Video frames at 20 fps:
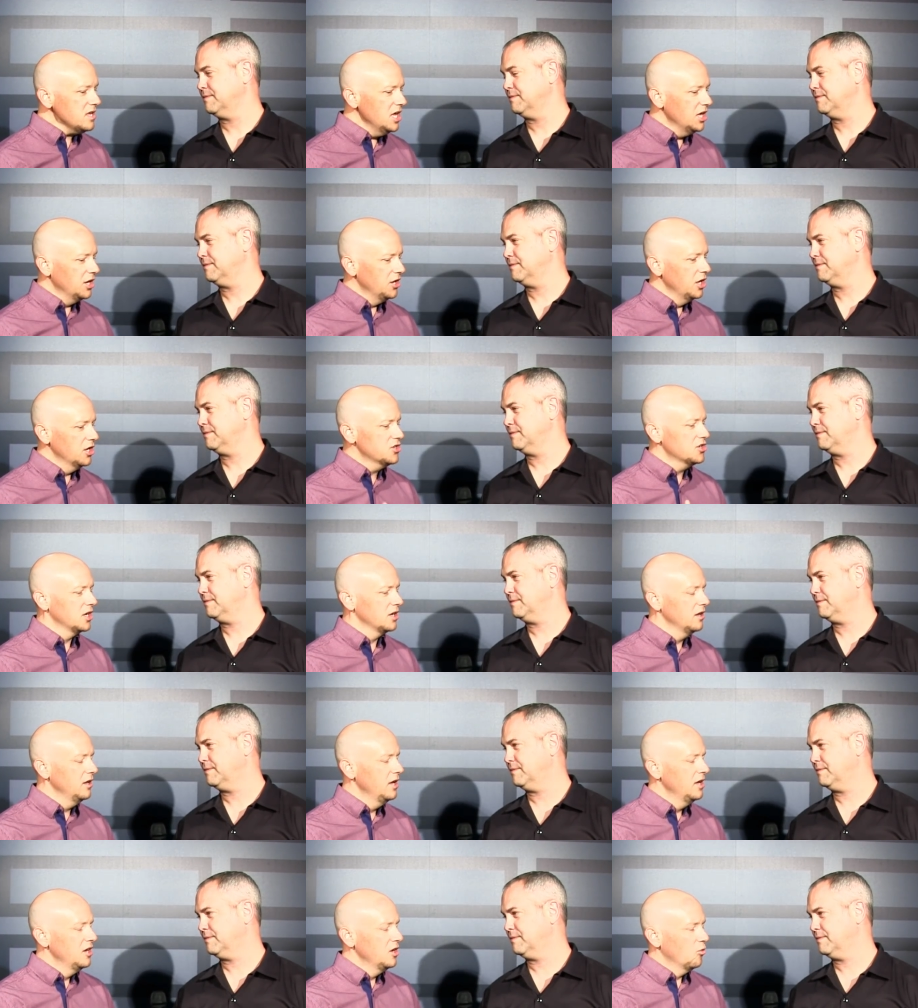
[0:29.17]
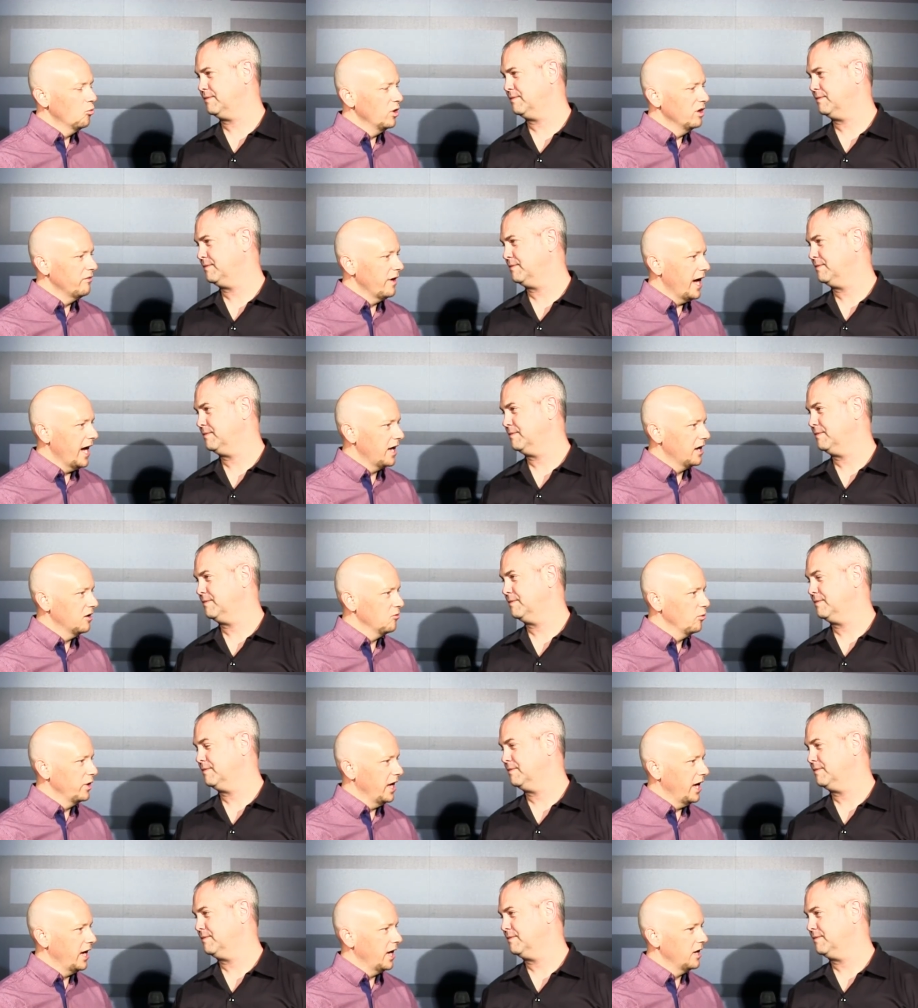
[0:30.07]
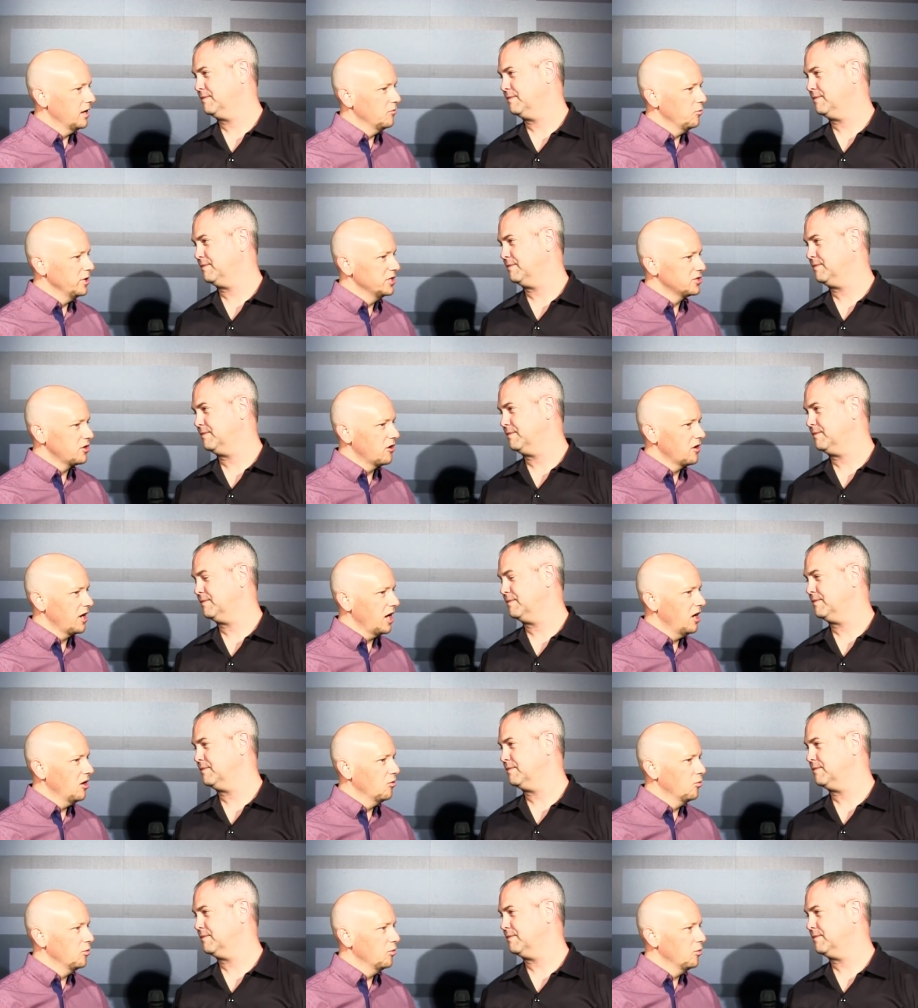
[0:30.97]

Speaker 1: In addition, we've added, we had, we started out